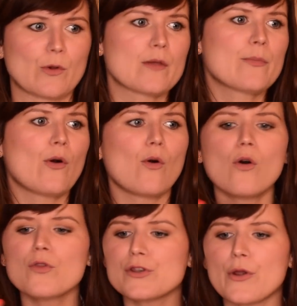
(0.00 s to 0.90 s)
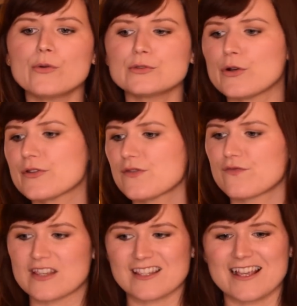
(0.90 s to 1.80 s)
where we put all the known laws of
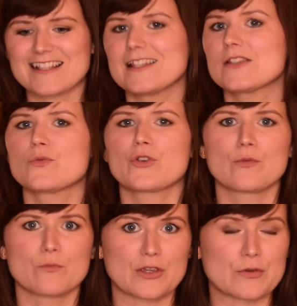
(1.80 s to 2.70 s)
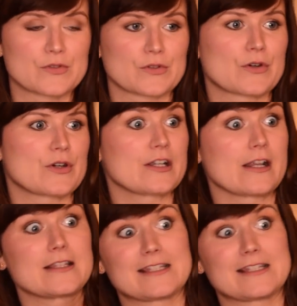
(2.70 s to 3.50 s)
physics into a computer and then